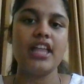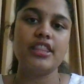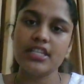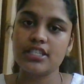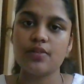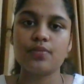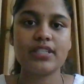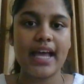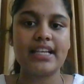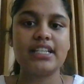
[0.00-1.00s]
This was
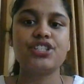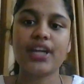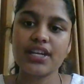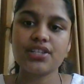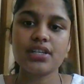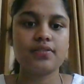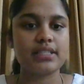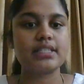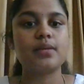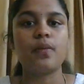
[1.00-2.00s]
held in Sheshan
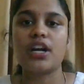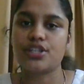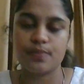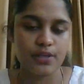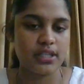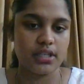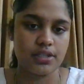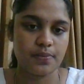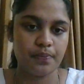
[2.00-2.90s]
versus Himachal Pradesh.